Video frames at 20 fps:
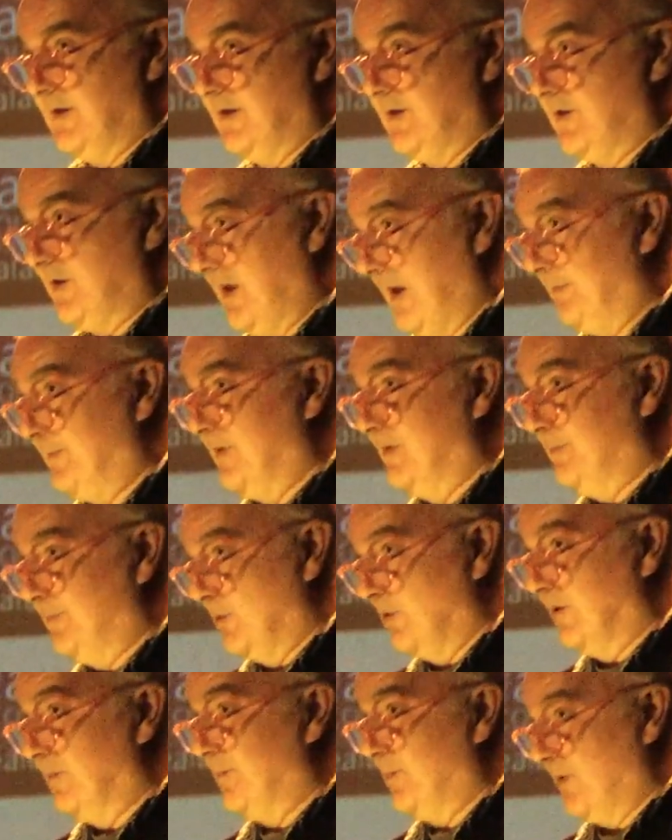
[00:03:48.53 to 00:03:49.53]
a
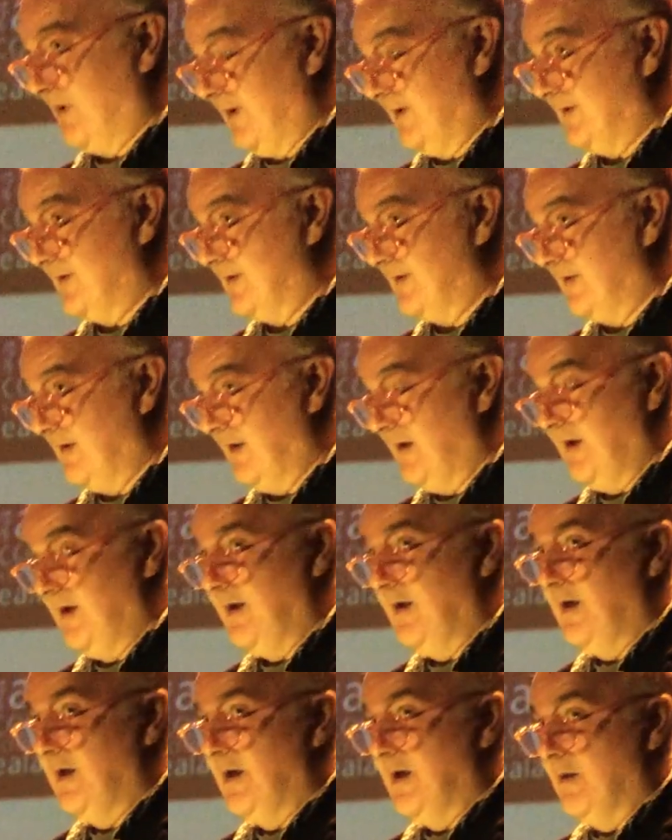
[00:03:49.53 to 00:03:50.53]
chapbook
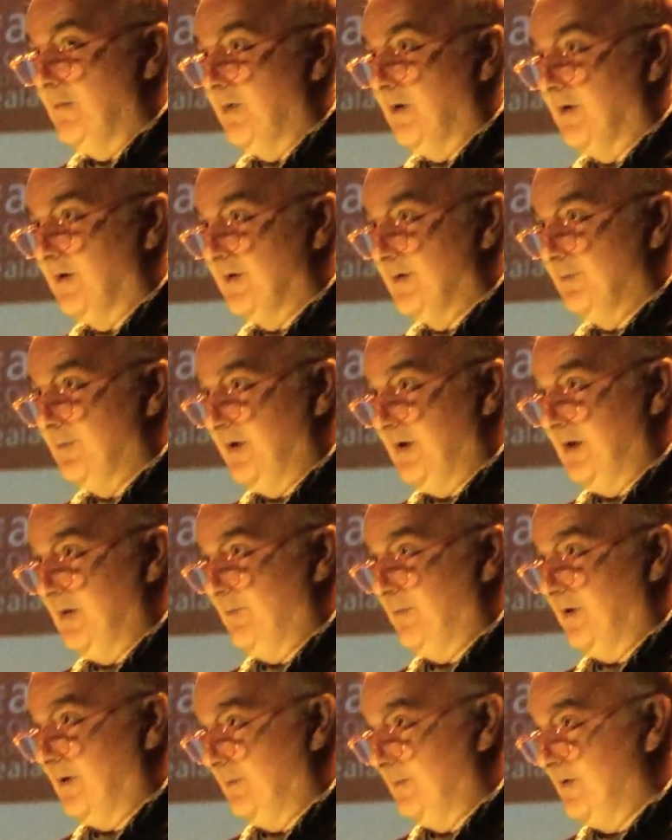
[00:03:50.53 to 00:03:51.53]
press, because many
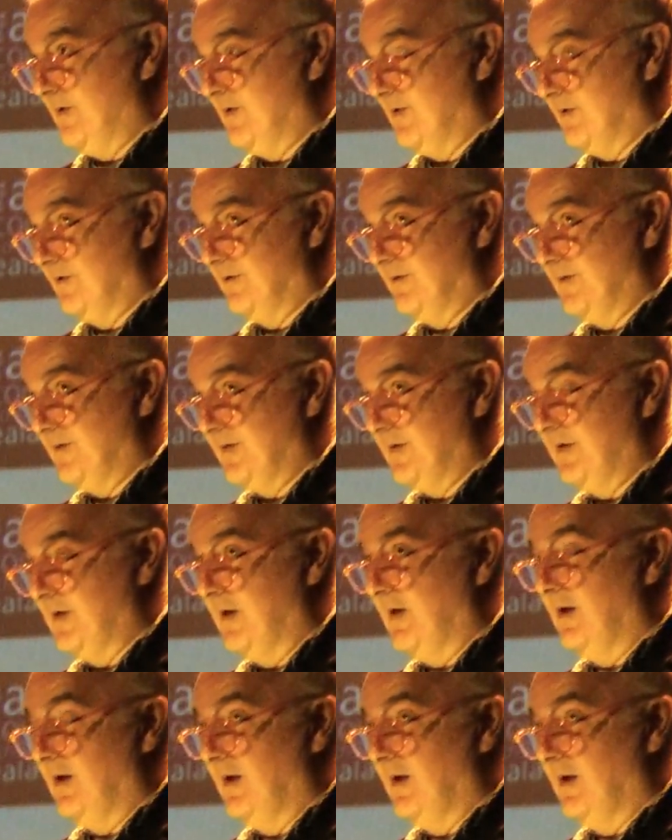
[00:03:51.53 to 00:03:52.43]
publishers,